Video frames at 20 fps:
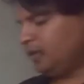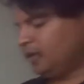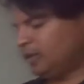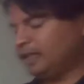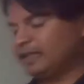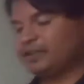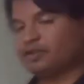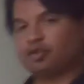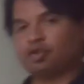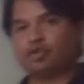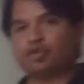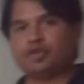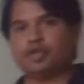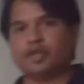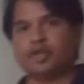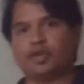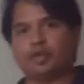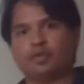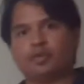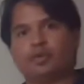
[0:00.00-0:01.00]
Let's
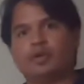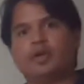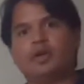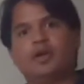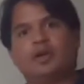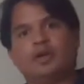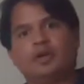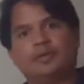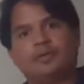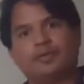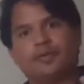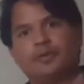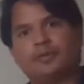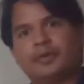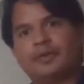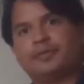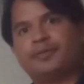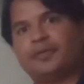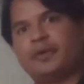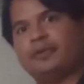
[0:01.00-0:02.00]
continue. From the
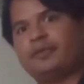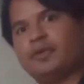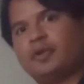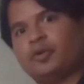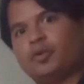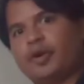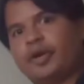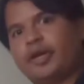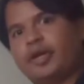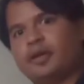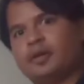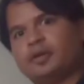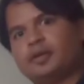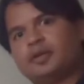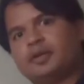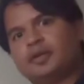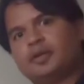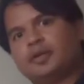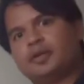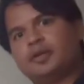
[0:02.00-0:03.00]
fifth degree
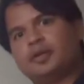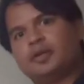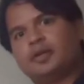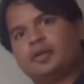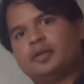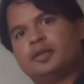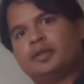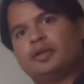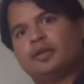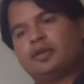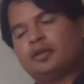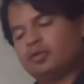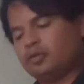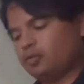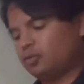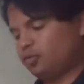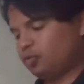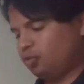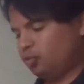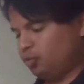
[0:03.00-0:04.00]

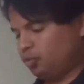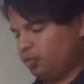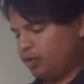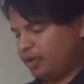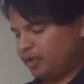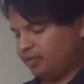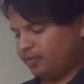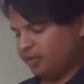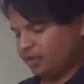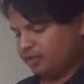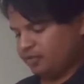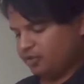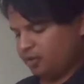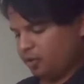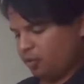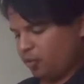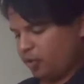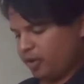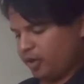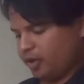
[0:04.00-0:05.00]
to the sixth
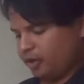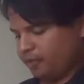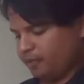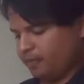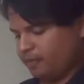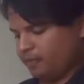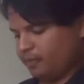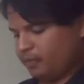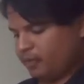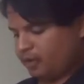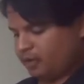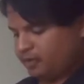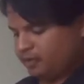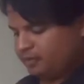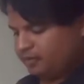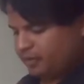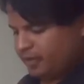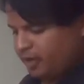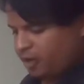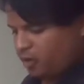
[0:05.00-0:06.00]
degree, is
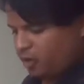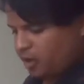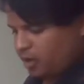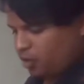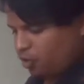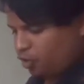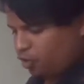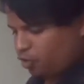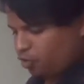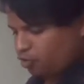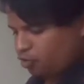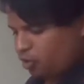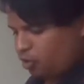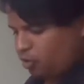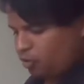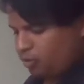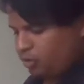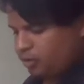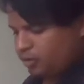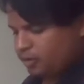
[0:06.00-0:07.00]
there another
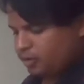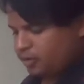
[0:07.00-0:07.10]
tone?